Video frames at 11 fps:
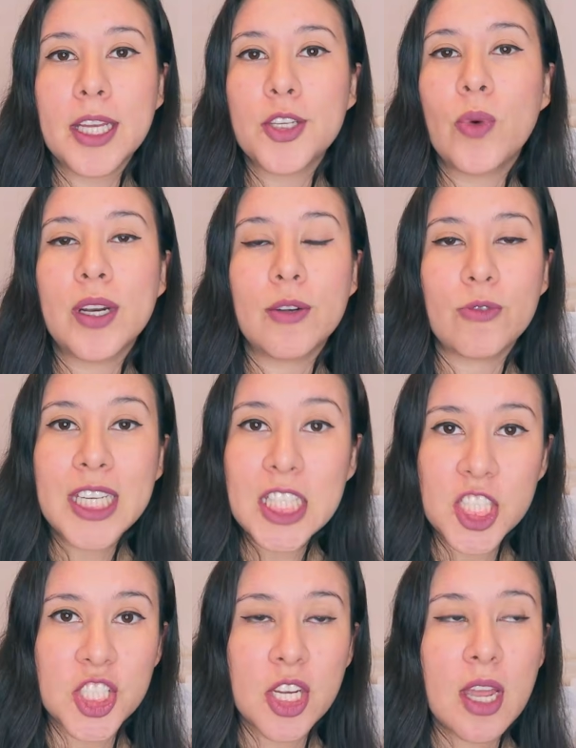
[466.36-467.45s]
that you want to
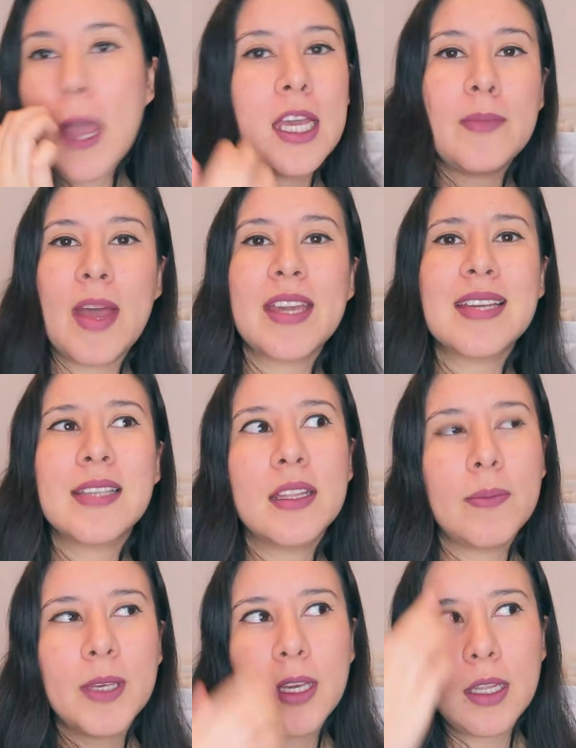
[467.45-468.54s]
reach. In my case, at
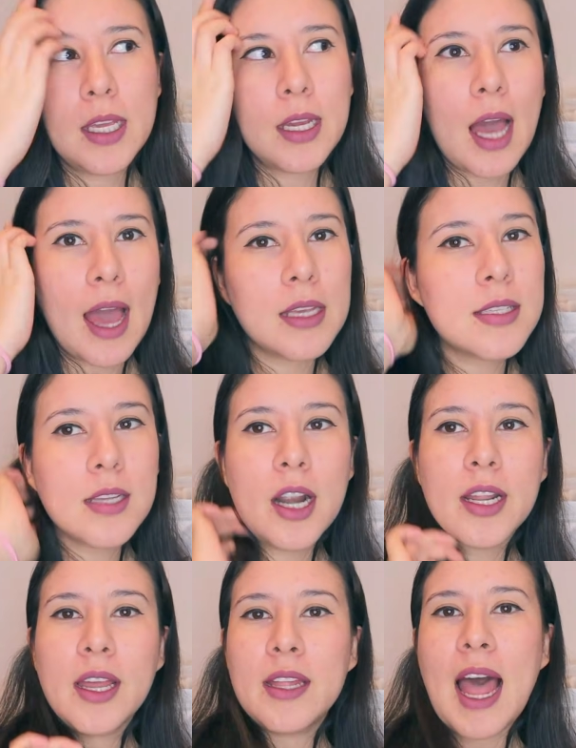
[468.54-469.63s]
the beginning, I
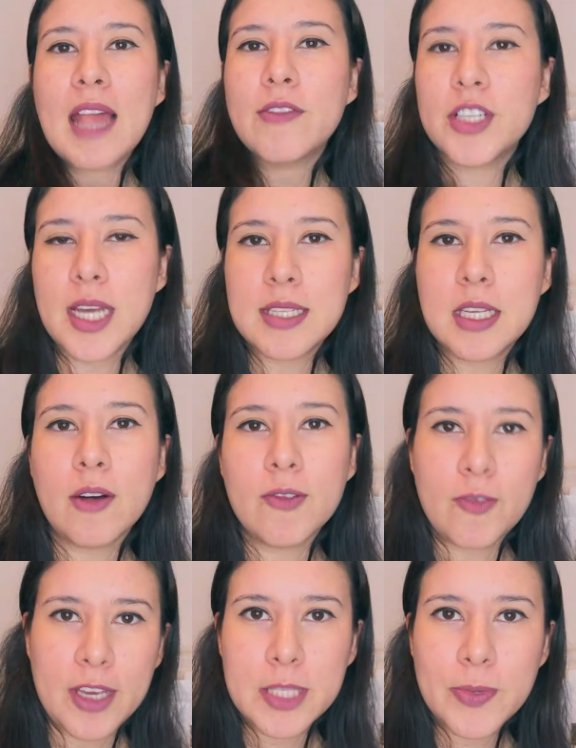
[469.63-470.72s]
started advertising
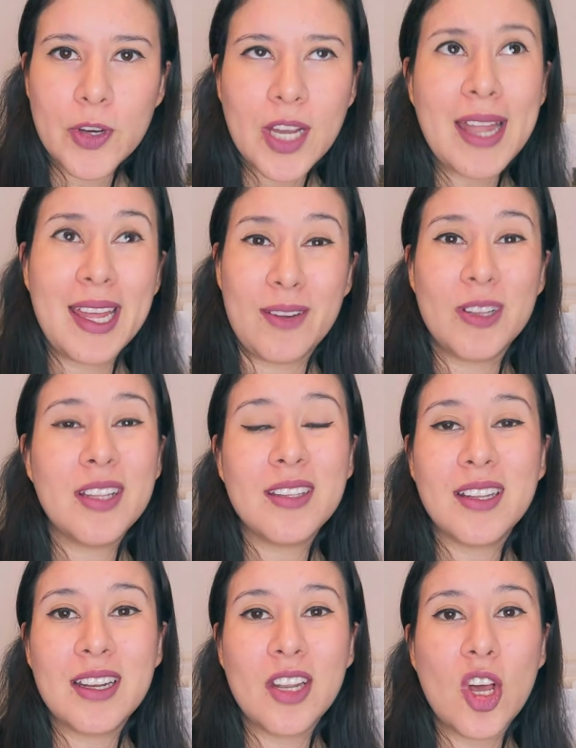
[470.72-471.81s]
on Facebook, and I really
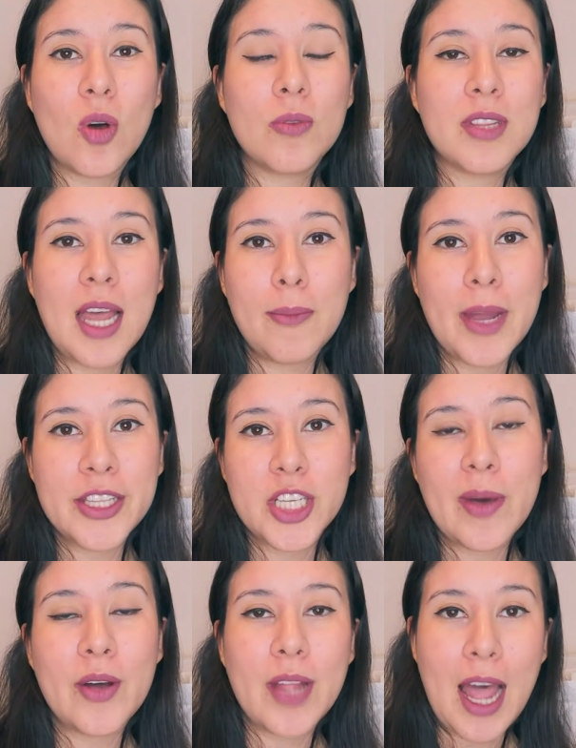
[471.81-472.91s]
didn't know that much
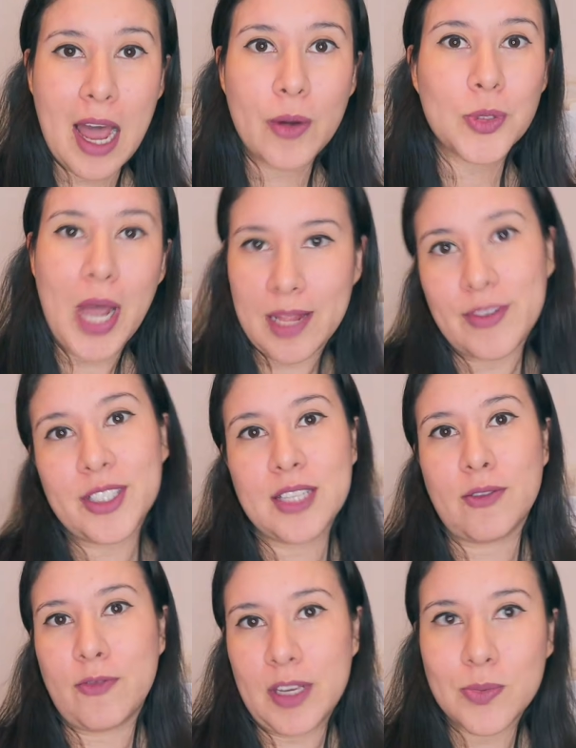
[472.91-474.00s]
about how to
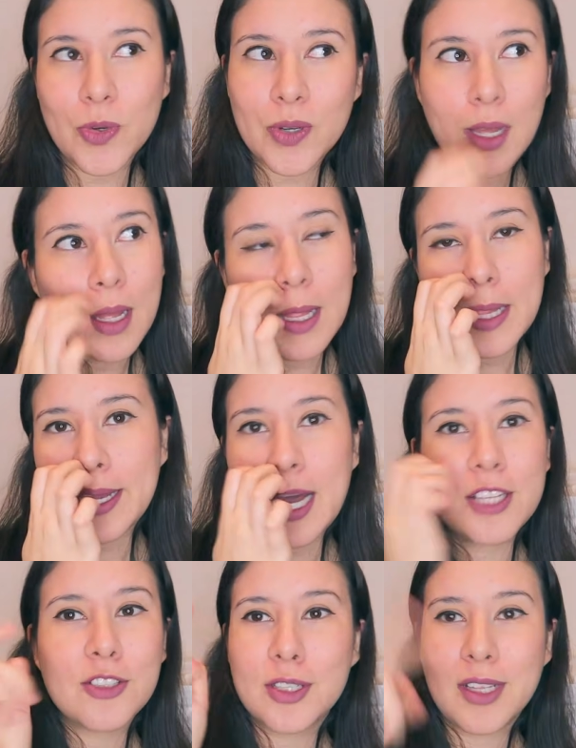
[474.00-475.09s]
advertise on Facebook. Like,
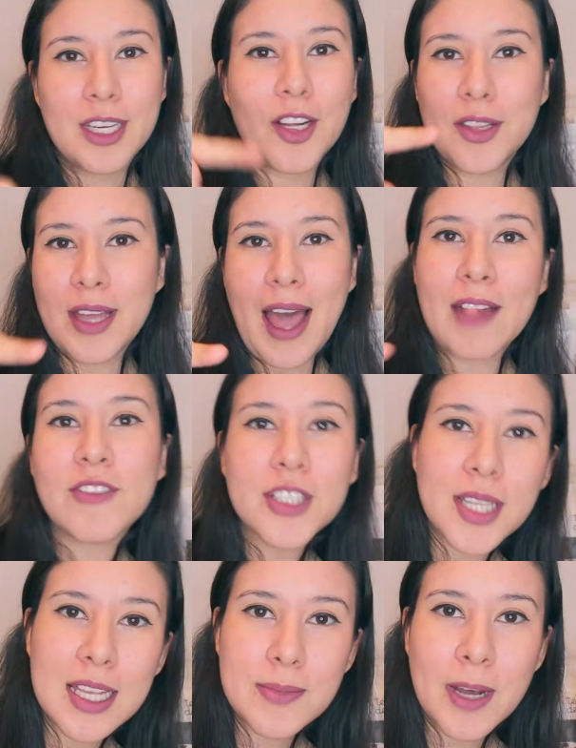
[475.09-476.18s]
I just click on the
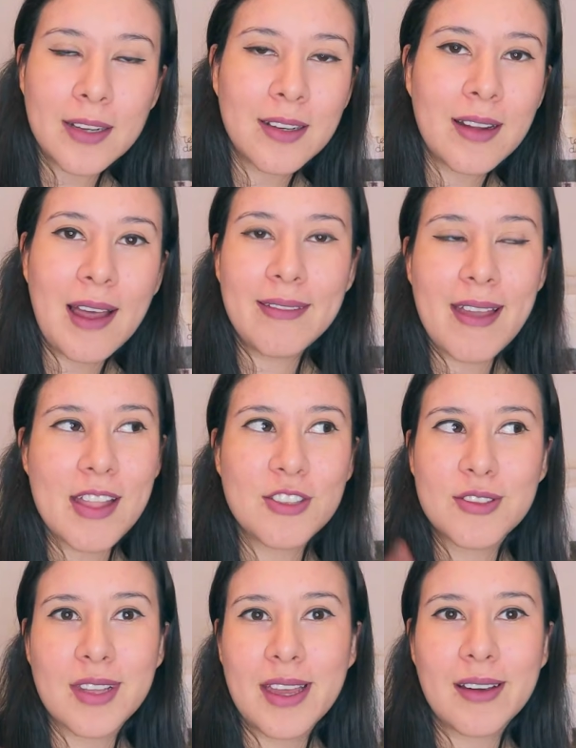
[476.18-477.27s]
advertise button and then
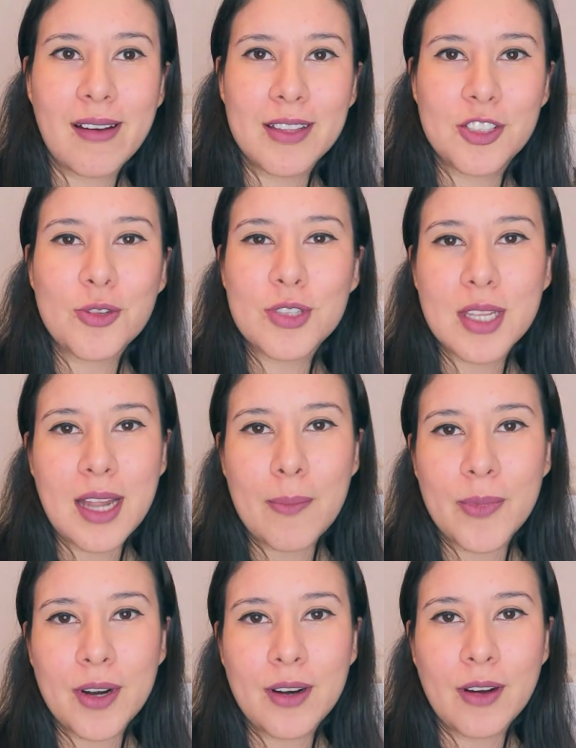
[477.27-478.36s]
just like choose the
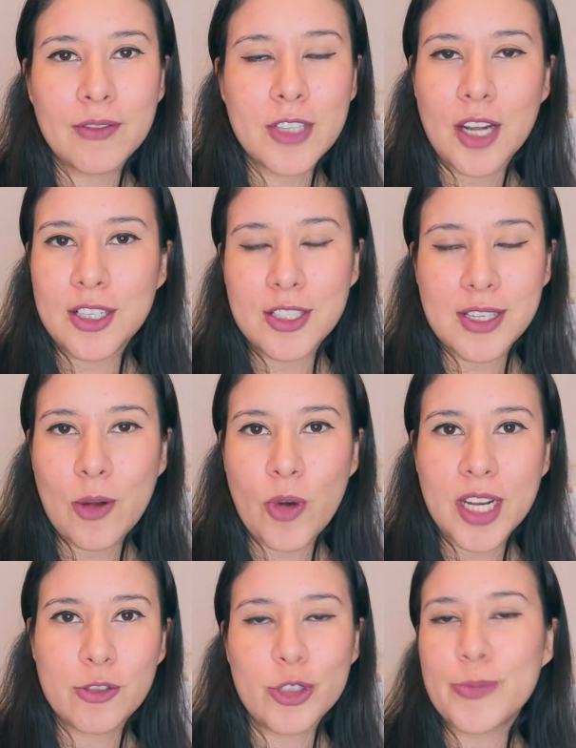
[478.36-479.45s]
number of dollars that I
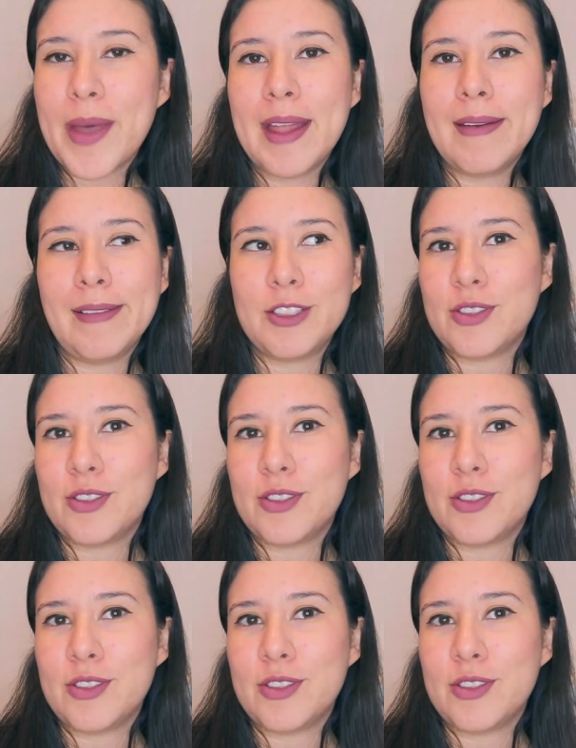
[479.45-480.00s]
wanted to spend and